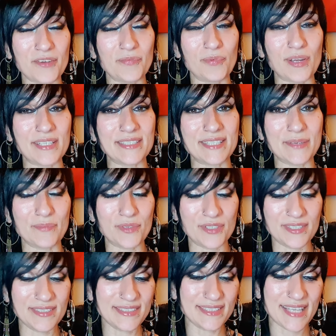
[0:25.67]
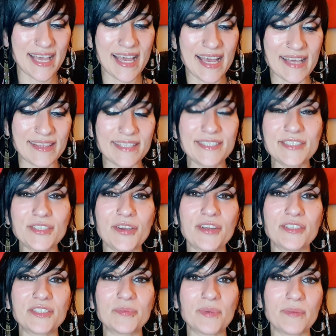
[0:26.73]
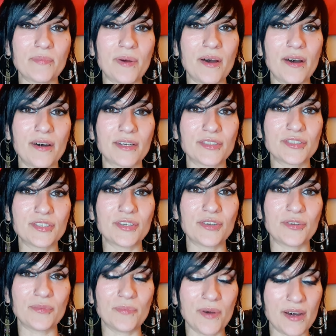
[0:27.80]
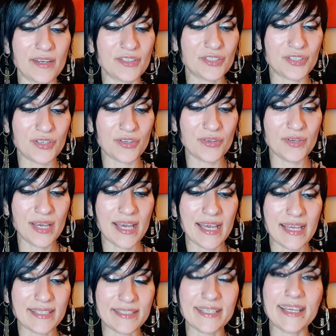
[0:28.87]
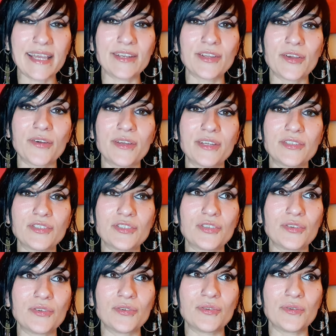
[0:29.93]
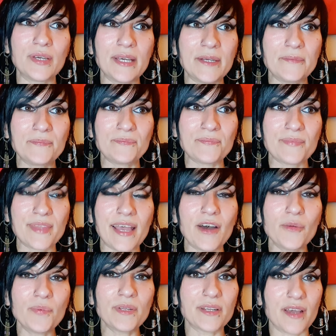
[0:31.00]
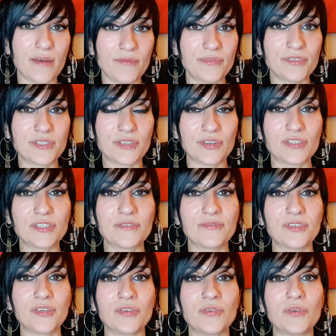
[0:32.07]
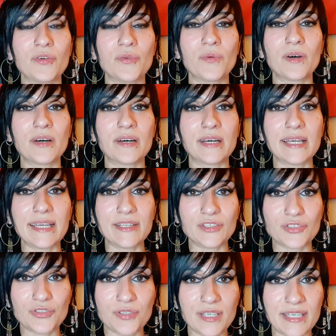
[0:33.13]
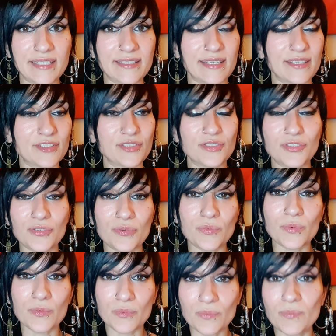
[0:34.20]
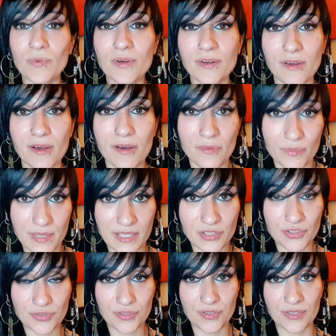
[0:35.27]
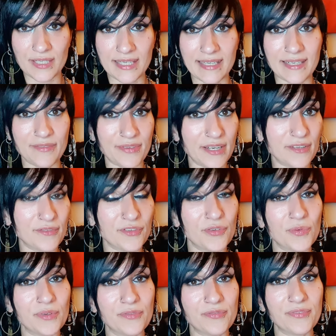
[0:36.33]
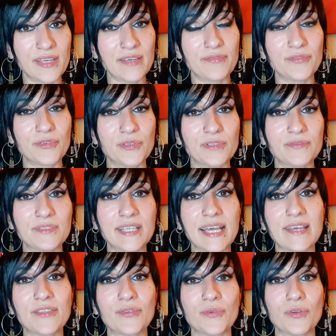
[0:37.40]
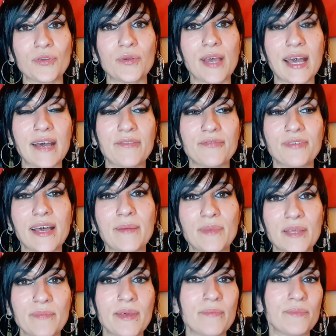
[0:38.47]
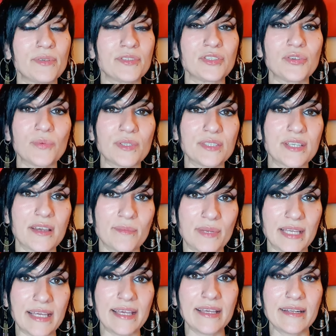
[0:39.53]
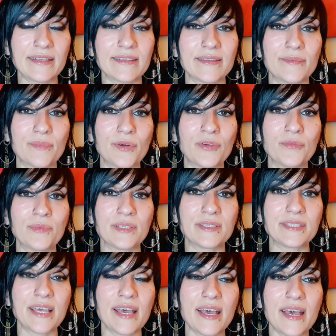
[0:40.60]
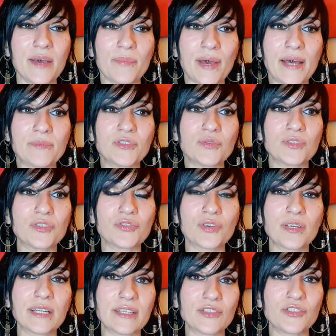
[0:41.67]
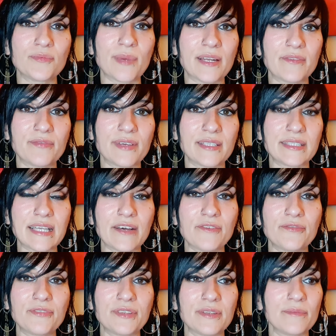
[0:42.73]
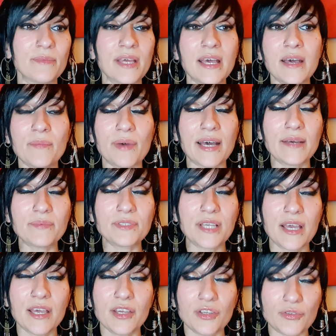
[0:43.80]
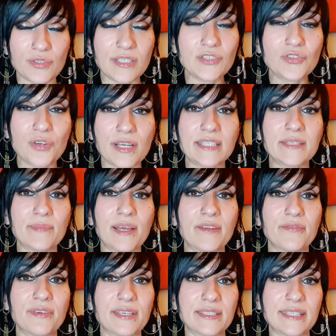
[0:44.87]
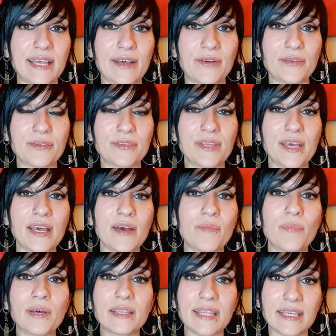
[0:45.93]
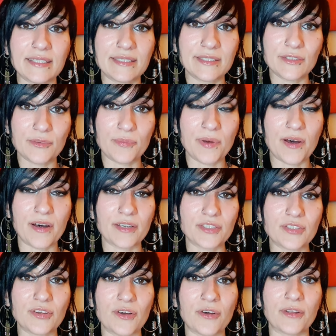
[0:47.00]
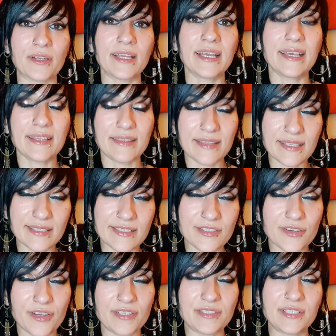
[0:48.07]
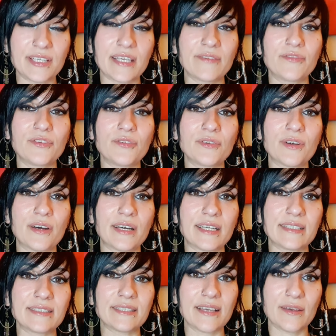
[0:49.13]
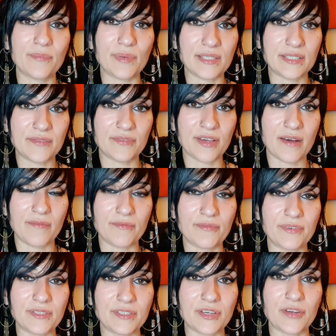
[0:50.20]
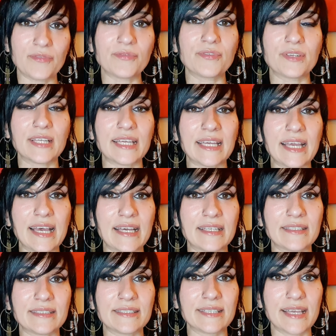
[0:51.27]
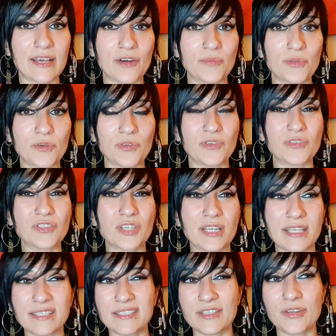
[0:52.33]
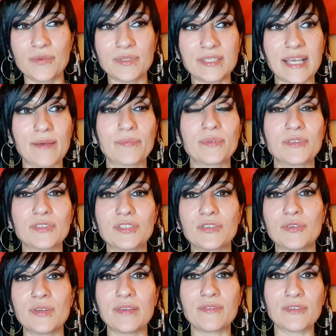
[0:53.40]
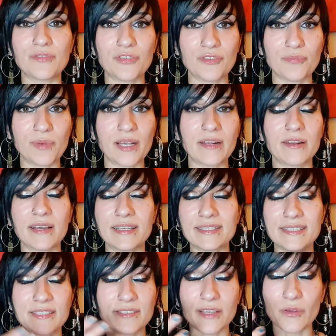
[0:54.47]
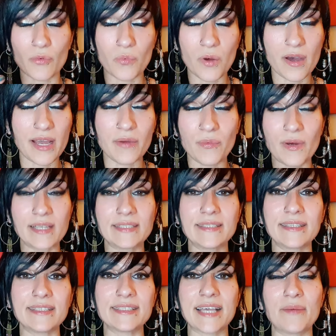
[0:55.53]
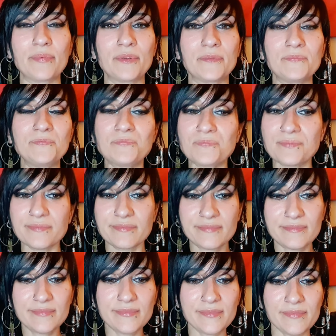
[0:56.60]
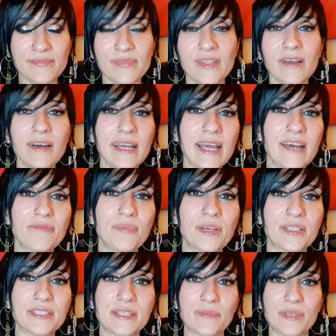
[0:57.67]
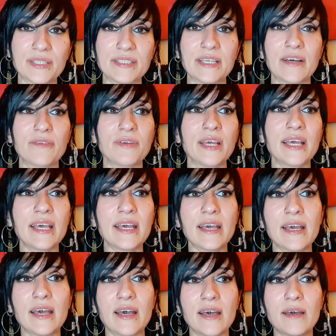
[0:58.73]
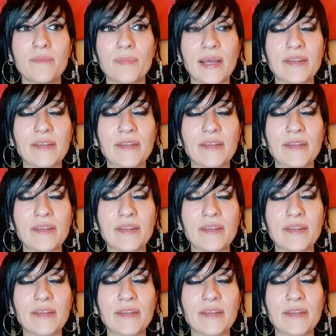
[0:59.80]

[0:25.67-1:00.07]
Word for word: of brazen impudence. And this is going to be part two. Part two is again going to help and comfort a lot of you who are intrigued as to, well, what are we truly? And if any of you are fearful of death or you have family members who are terminally ill at the moment, perhaps you're struggling to manifest health for them, perhaps you did try to manifest health, but they still passed on this is going to give you guys a bit of comfort, hopefully, and help you on your journey. Because I know it's happened to even a few of my clients, and it's like, why? Why did this happen? I have personally myself uh,